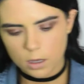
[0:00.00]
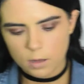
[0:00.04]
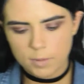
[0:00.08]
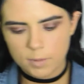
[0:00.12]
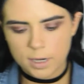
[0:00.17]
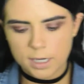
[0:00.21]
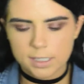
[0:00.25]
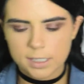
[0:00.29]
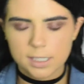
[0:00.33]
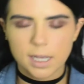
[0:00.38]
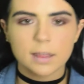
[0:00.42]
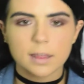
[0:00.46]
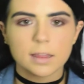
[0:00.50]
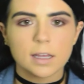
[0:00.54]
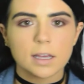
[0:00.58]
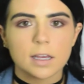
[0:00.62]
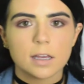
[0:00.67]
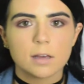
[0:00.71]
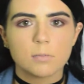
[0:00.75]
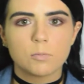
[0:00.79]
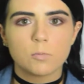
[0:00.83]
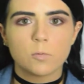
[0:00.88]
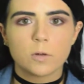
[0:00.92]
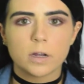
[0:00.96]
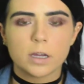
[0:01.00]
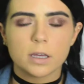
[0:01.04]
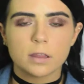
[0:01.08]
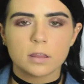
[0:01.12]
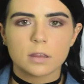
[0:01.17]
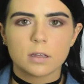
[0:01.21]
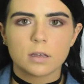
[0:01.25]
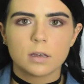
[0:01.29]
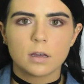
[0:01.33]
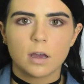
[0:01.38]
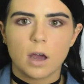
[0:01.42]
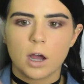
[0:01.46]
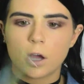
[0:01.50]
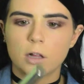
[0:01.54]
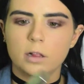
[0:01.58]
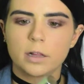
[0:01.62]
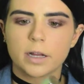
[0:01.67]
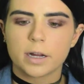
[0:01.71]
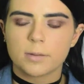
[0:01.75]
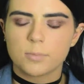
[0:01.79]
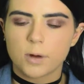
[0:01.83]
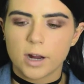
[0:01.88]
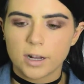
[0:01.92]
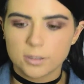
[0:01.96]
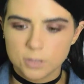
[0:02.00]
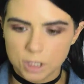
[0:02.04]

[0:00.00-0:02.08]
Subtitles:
I'm going to set them with a clear brow